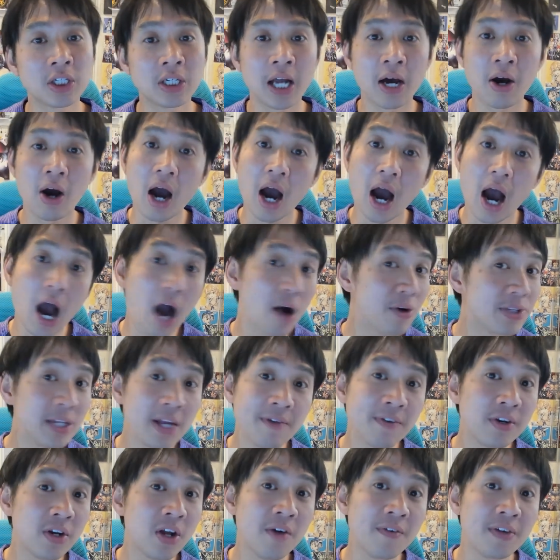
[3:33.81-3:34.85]
Now, I was
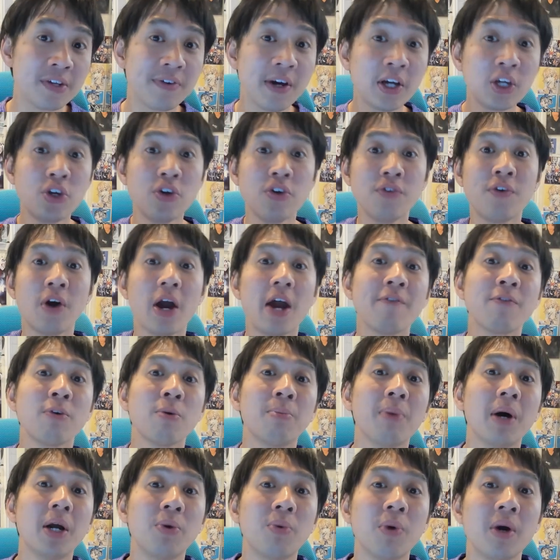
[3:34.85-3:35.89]
never nervous. Thank you for everyone,
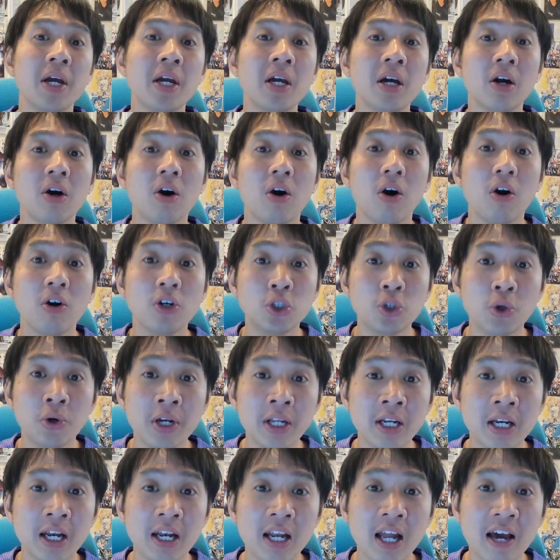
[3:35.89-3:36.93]
by the way, on
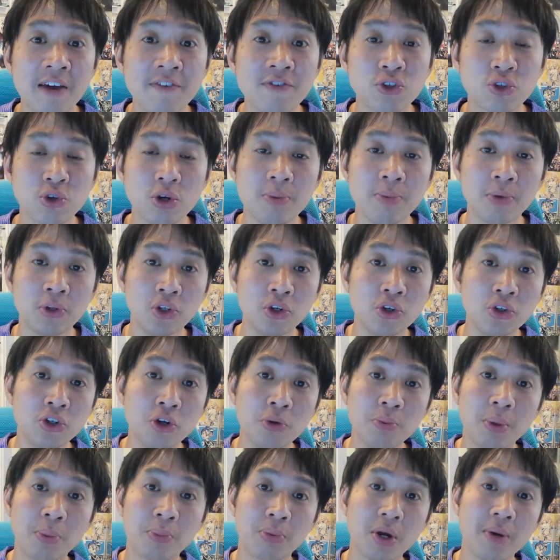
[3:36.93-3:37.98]
joining the live stream on
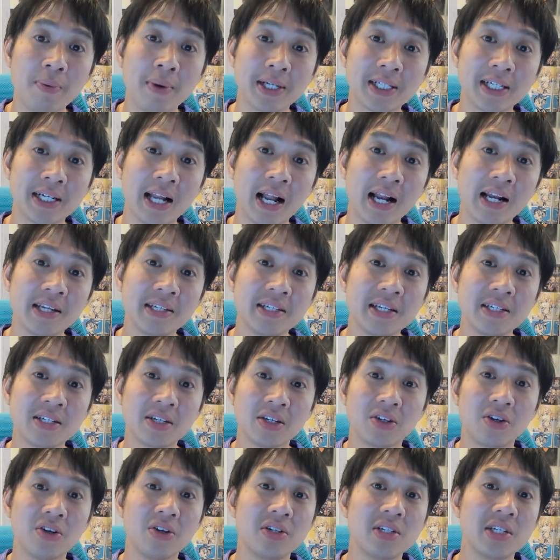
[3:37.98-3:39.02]
YouTube, the pre-match analysis, a
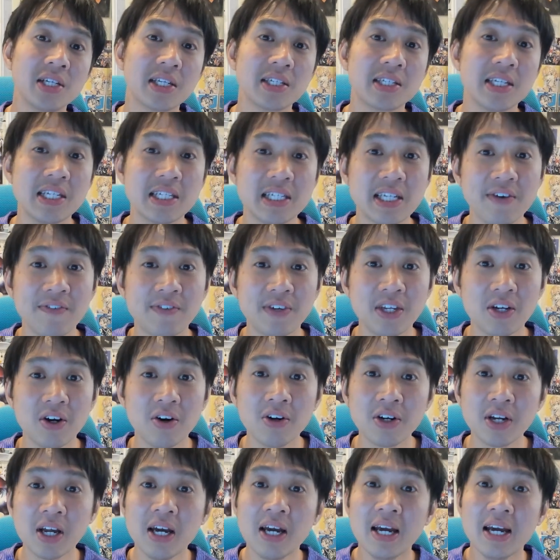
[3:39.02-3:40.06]
good 60, 70
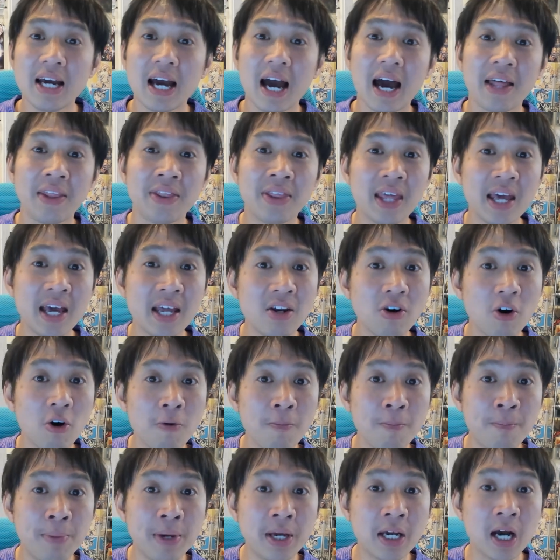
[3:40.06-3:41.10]
odd. And then on
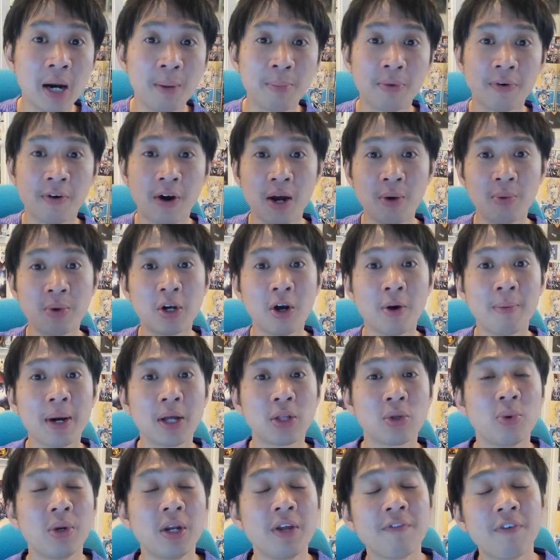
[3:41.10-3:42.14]
Big Up, right, we got about
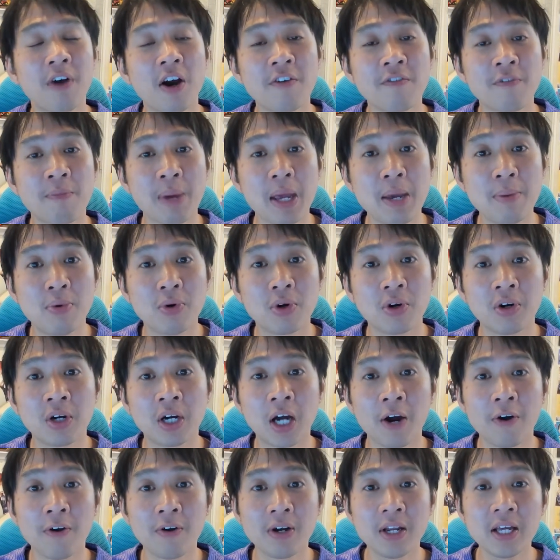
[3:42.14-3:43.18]
25 people
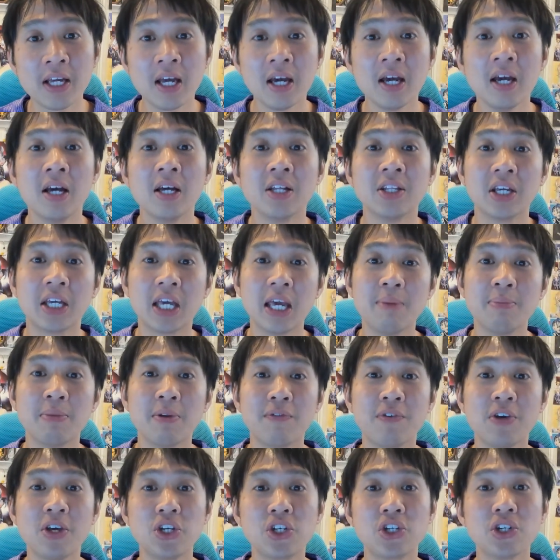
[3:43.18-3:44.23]
concurrently to keep the
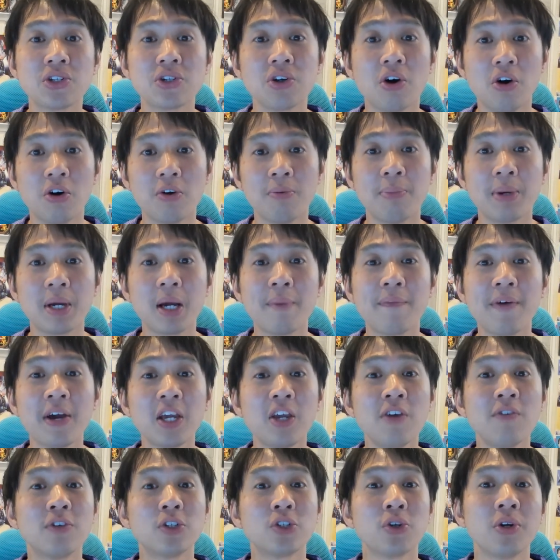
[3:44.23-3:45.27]
features on Big Up. Thank
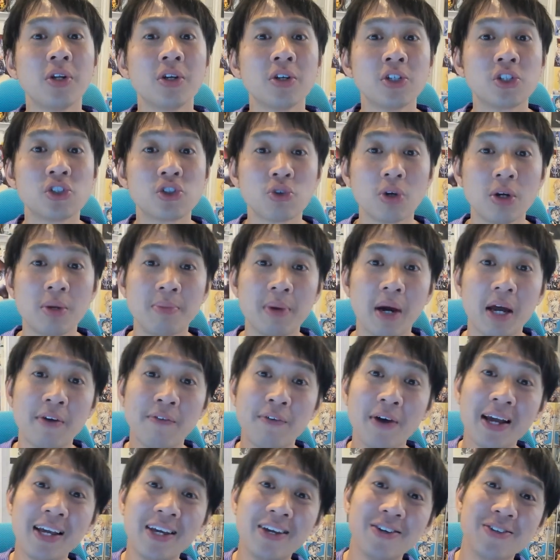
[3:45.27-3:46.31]
you for joining us stream. And
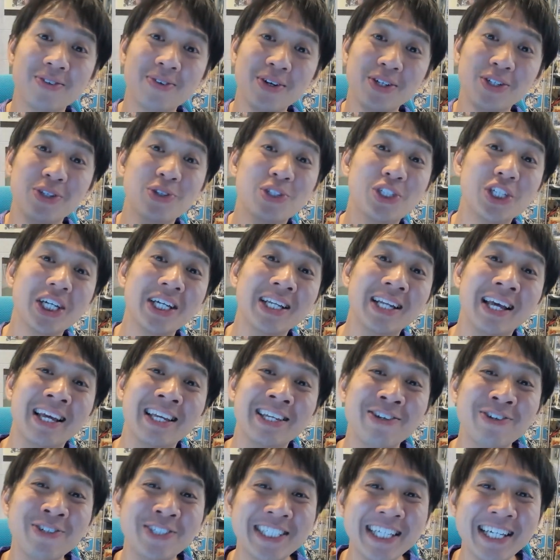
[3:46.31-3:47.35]
thank you as well, Eugene,
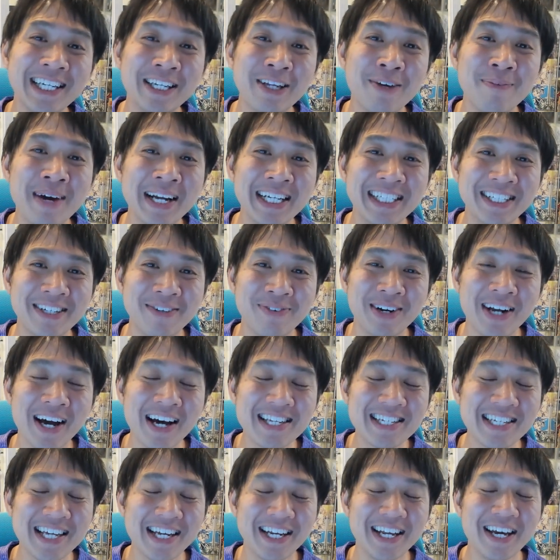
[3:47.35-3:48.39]
you mentioned, when I
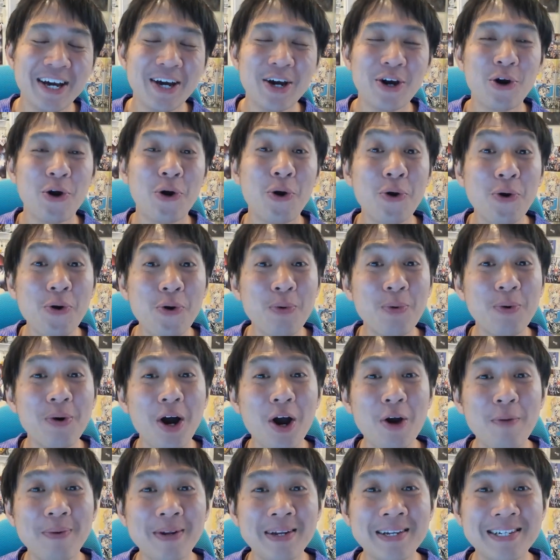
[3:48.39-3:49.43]
said who will
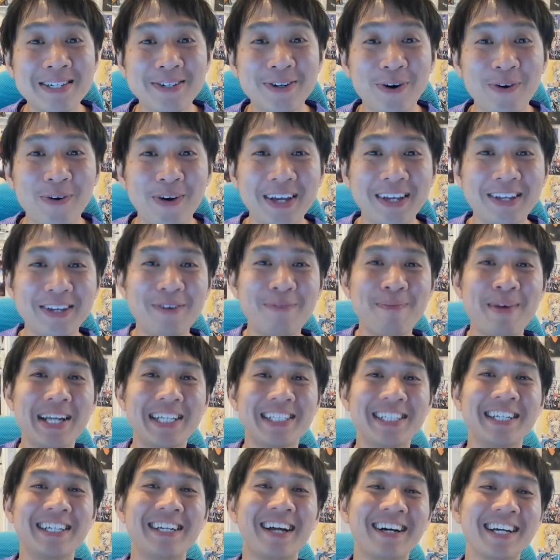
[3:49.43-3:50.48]
open the scoring, you
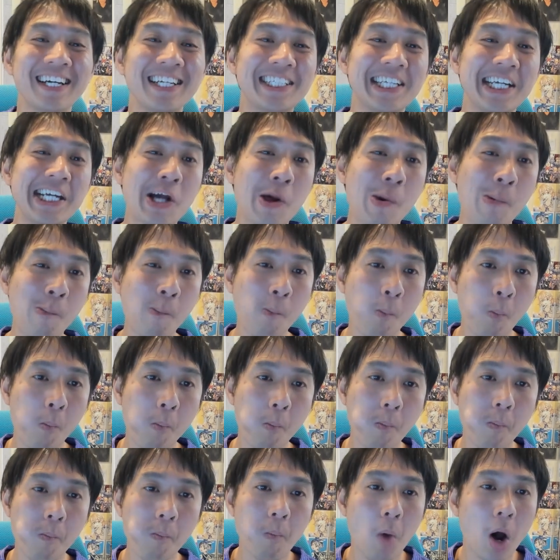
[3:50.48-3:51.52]
mentioned tongue-in-cheek,
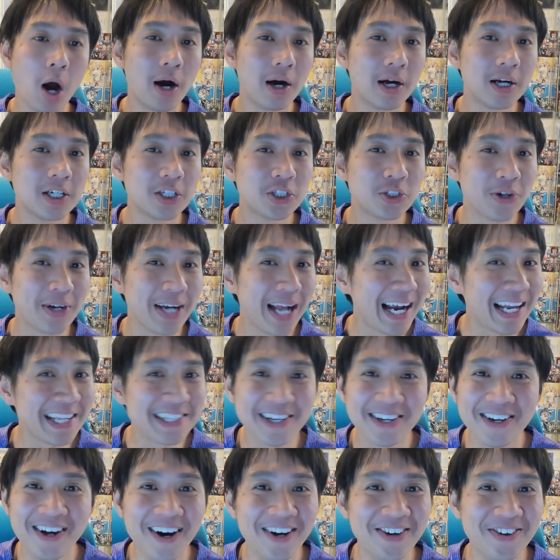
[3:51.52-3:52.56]
Trent
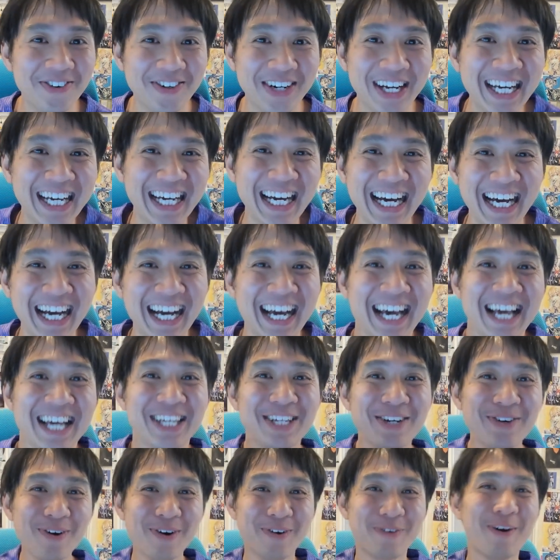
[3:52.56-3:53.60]
Alexander-Arnold.
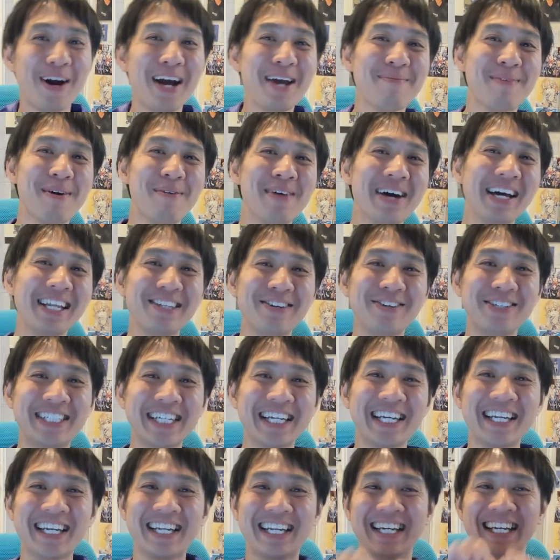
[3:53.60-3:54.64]
You were right, my man,
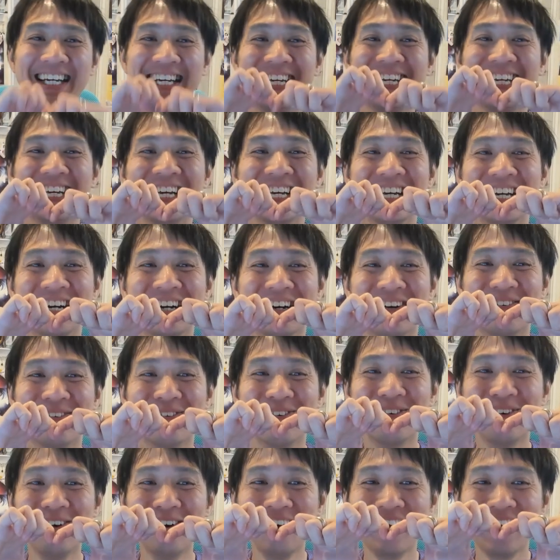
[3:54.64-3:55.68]
Eugene.
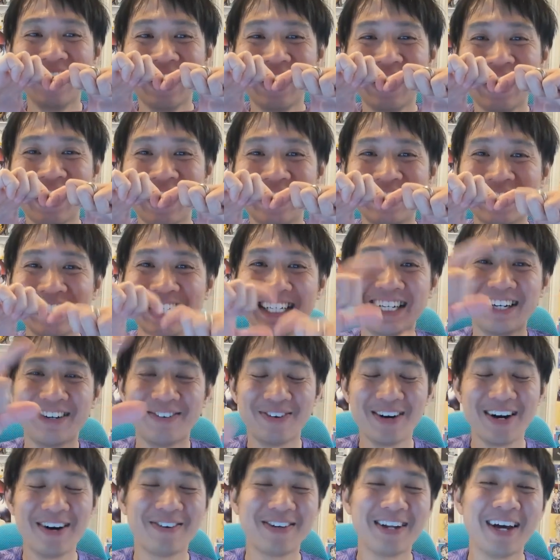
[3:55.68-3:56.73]
What a legend.
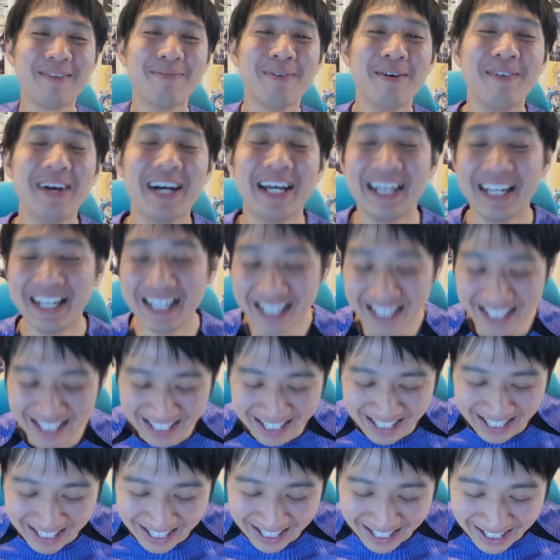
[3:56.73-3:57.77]
Well done, my man.
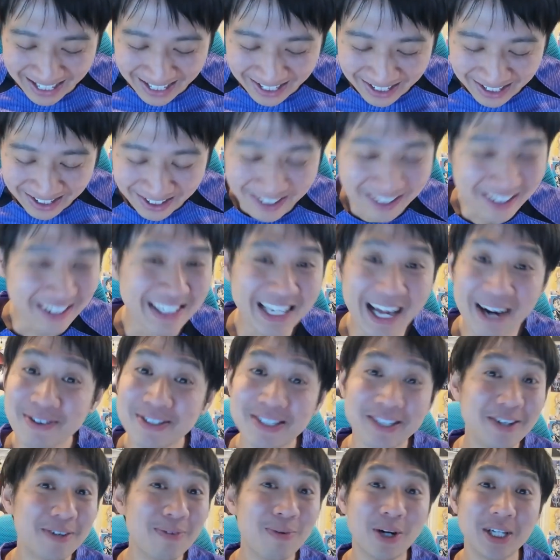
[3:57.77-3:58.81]
Oh, that was a
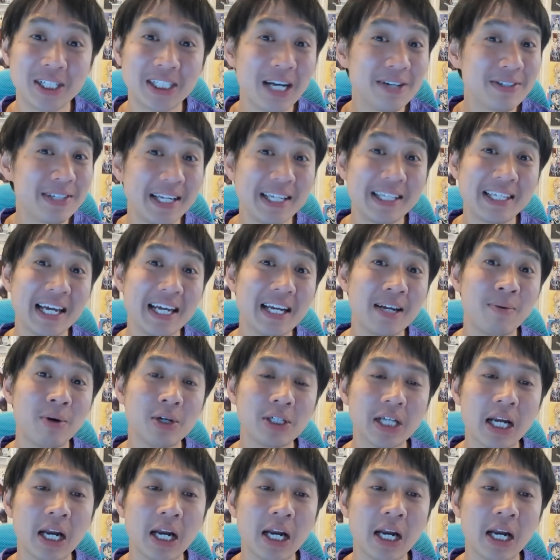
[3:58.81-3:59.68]
good watch. That was an entertaining watch.